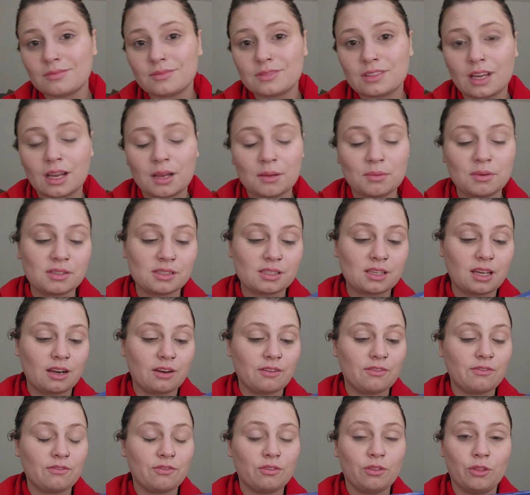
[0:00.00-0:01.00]
time has kind
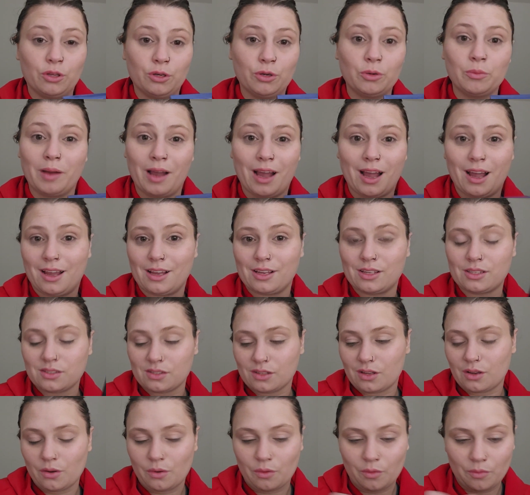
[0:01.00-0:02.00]
of flew by,
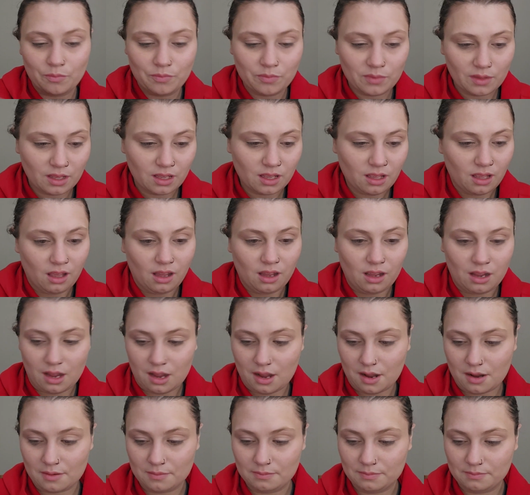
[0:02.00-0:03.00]
so
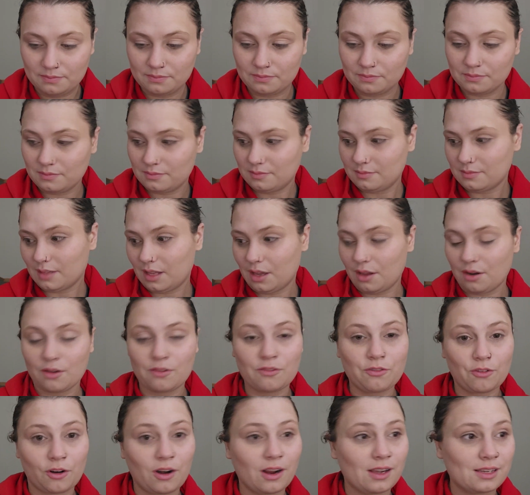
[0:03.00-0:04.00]
I know
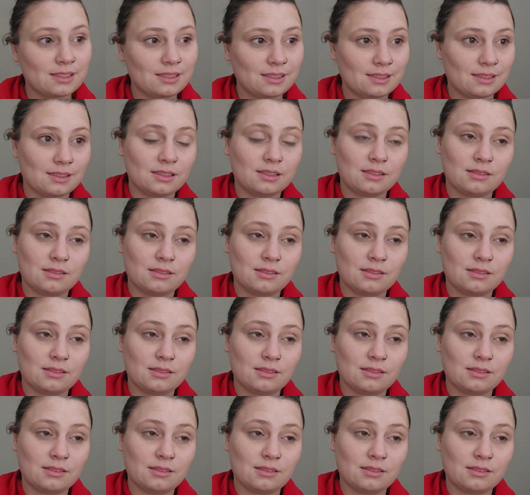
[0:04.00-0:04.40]
for us